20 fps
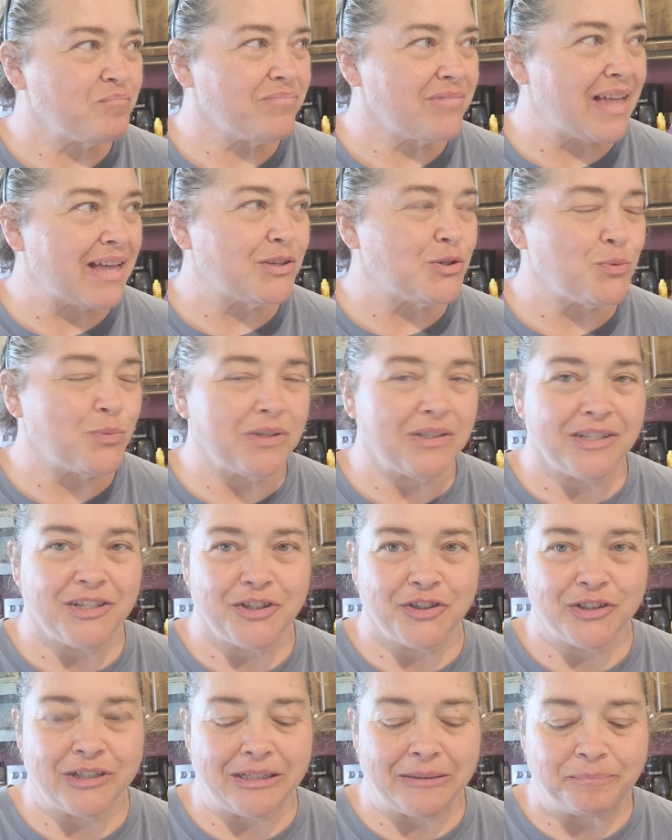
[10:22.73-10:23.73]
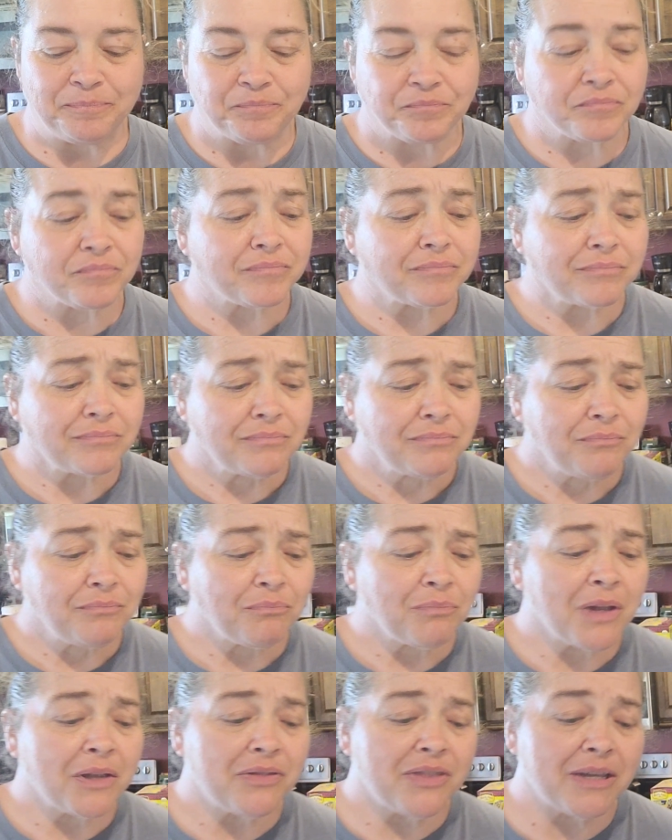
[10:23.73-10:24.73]
That's really good.
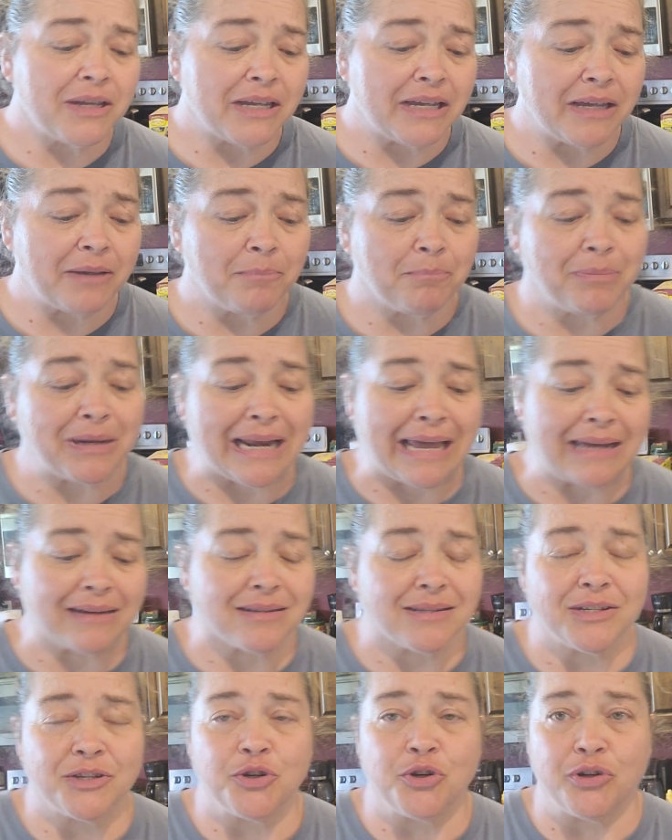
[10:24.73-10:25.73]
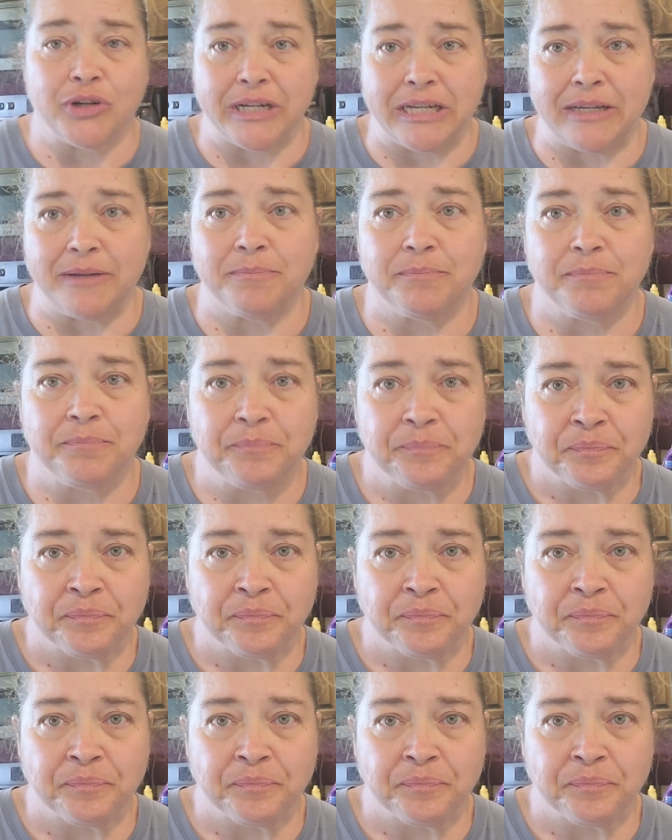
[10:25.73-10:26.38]
The bananas and cream